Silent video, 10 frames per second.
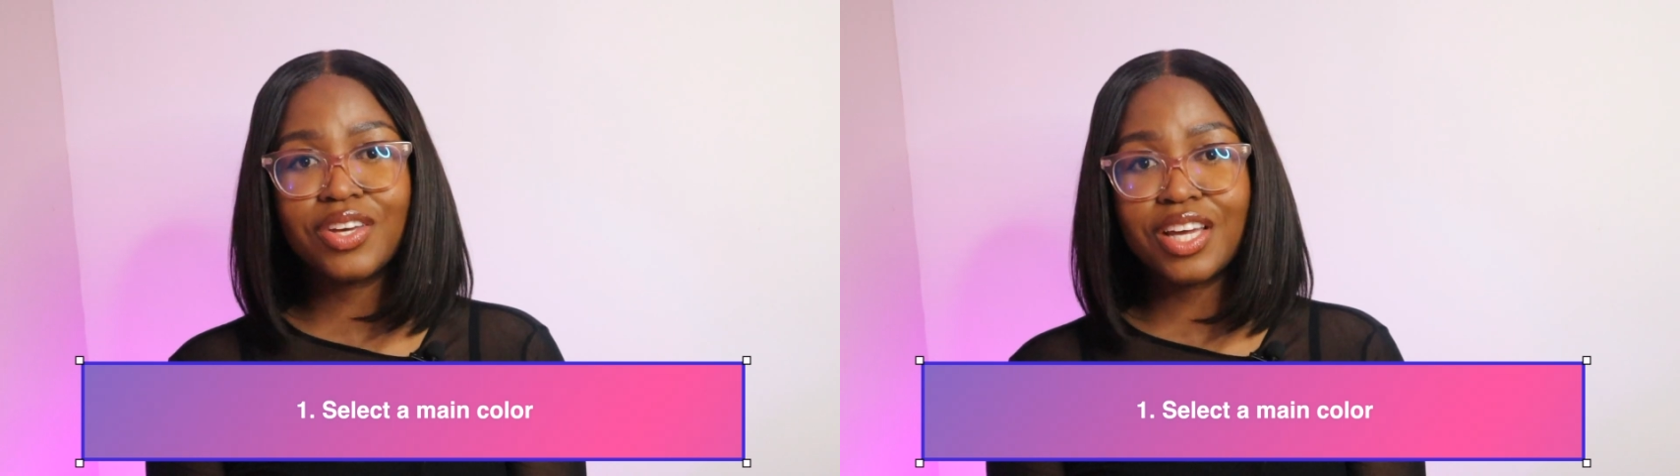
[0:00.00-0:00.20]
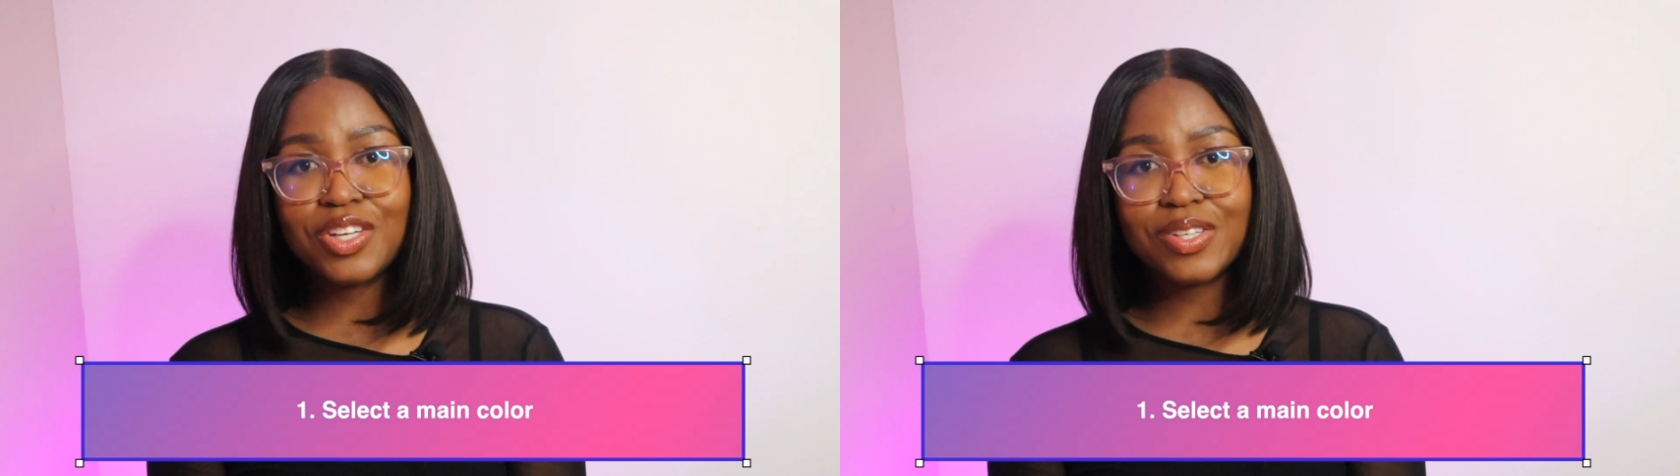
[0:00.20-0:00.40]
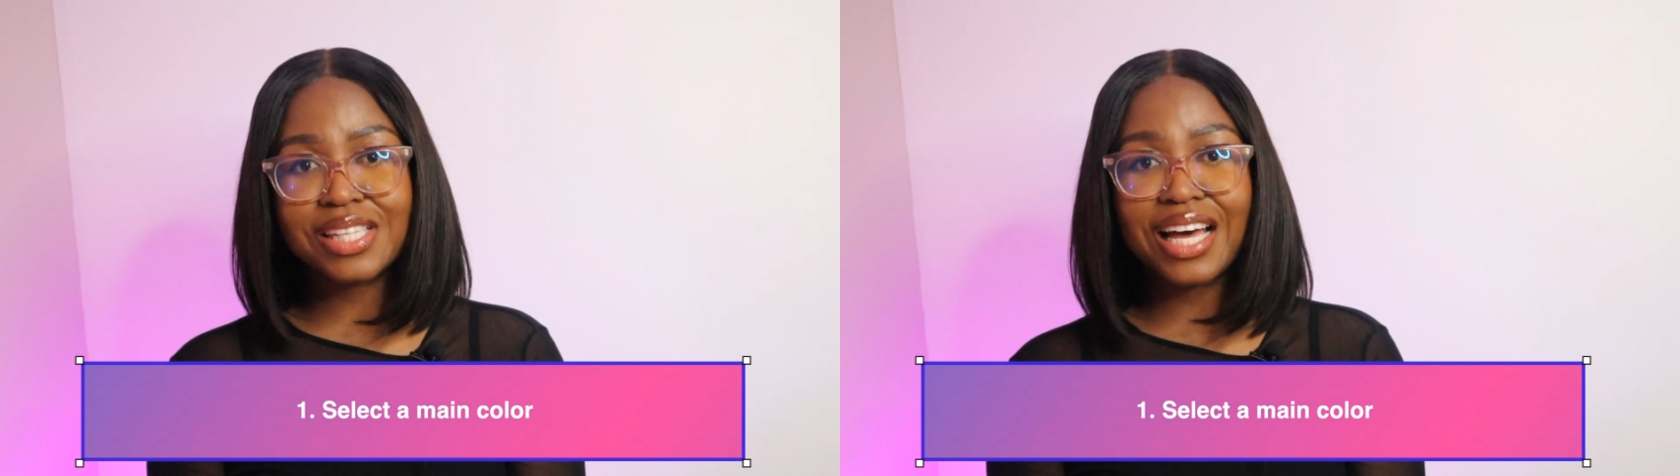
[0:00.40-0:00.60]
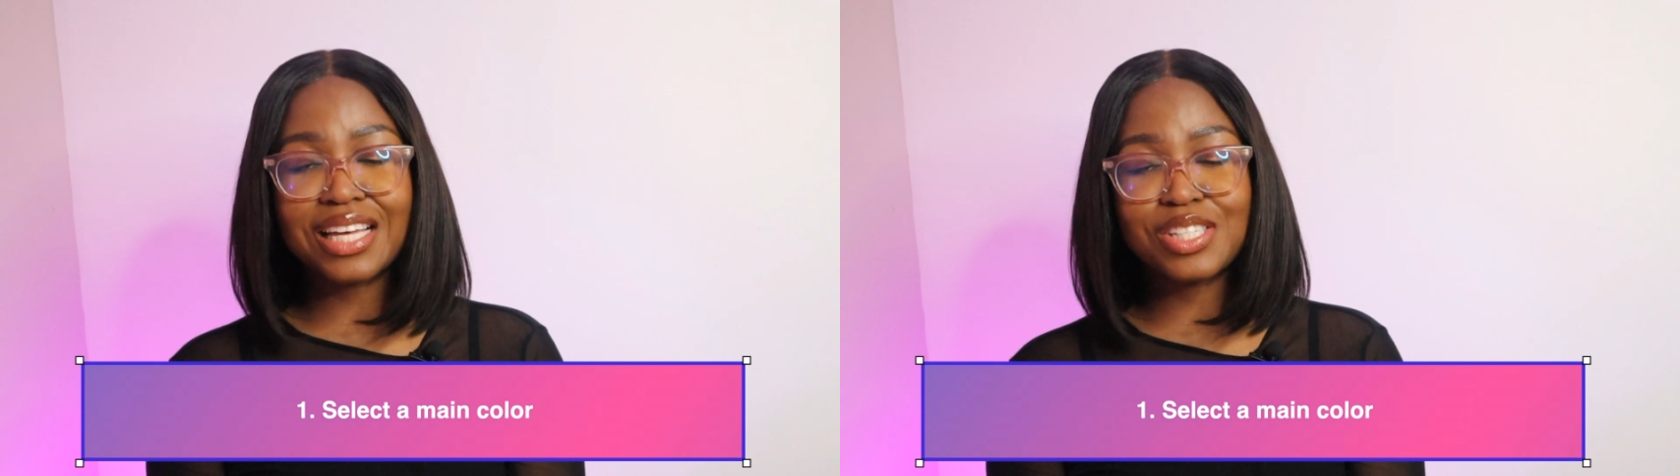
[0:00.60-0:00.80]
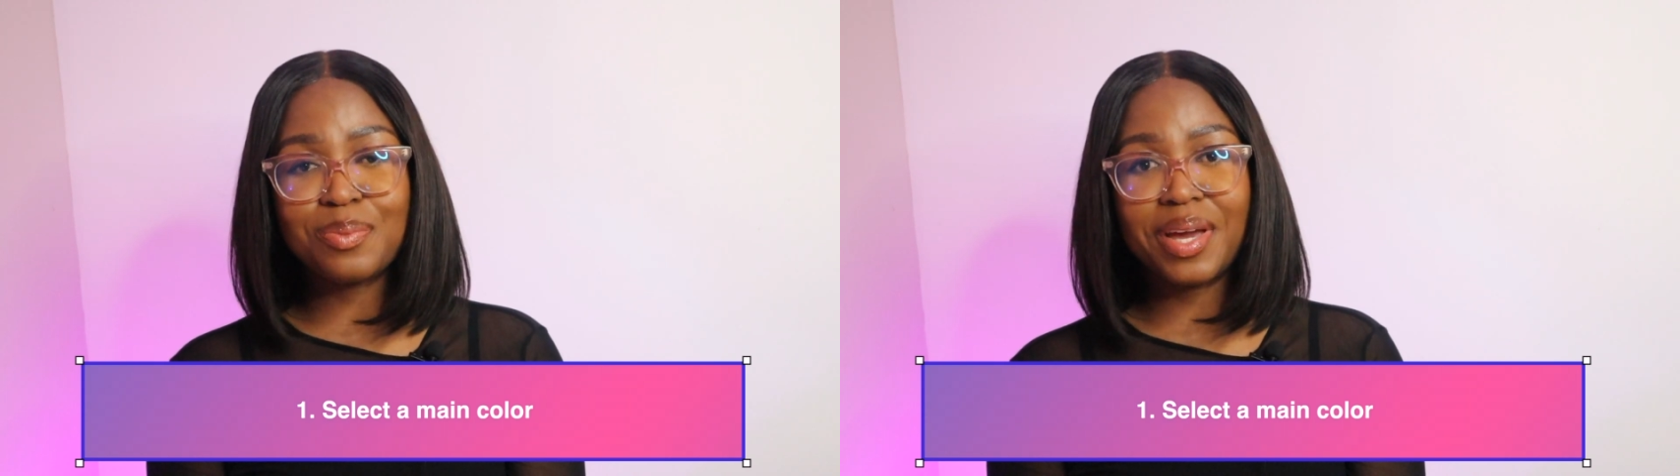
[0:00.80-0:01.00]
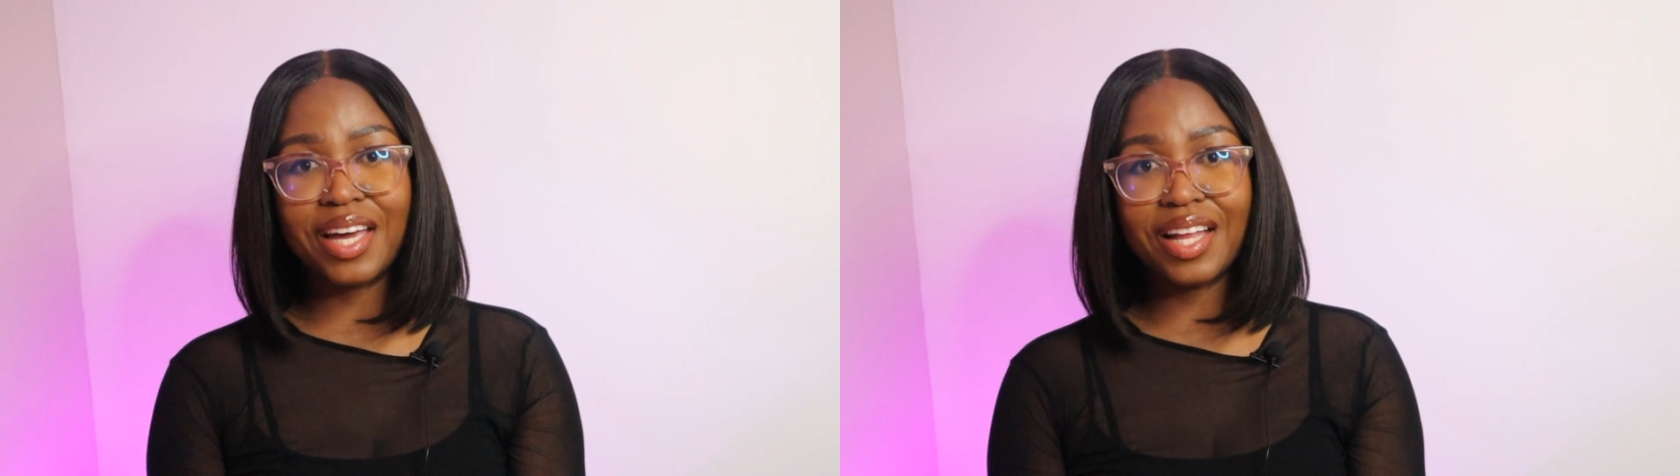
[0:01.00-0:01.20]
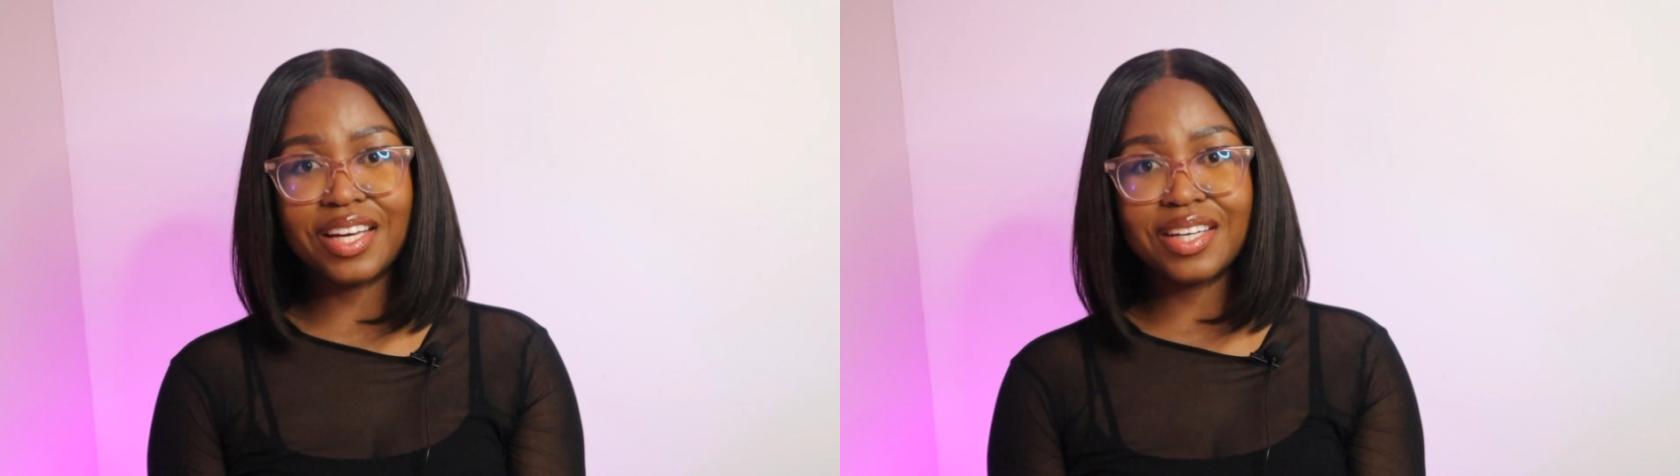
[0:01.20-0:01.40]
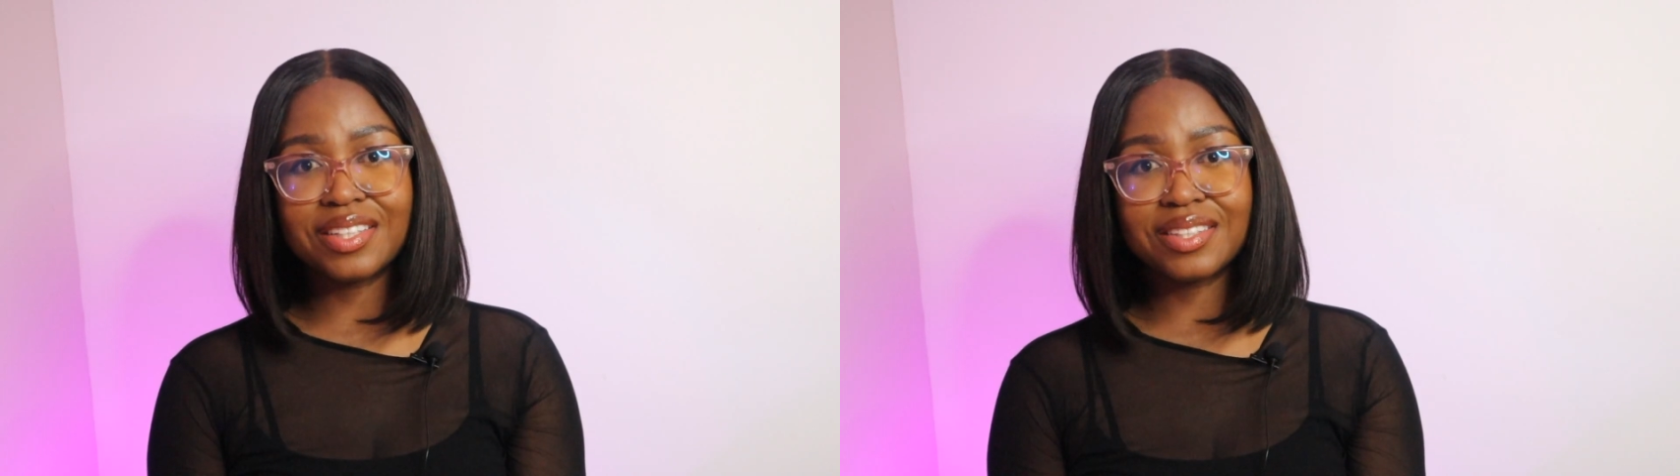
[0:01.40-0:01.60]
you can use that as your main
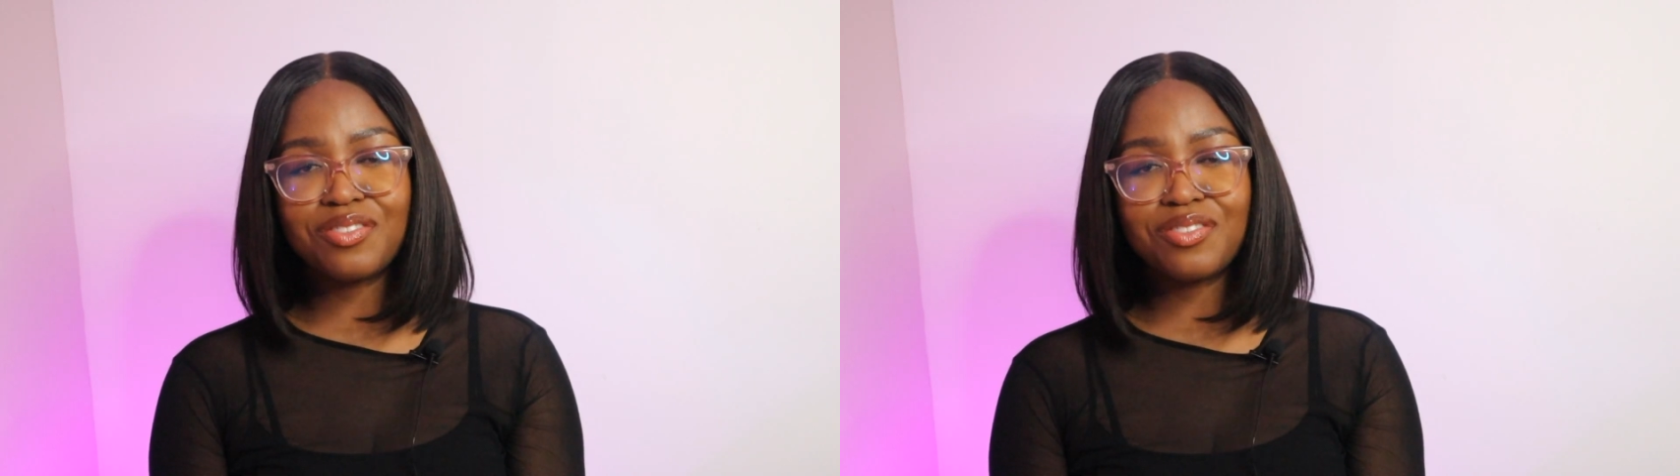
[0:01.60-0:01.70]
color.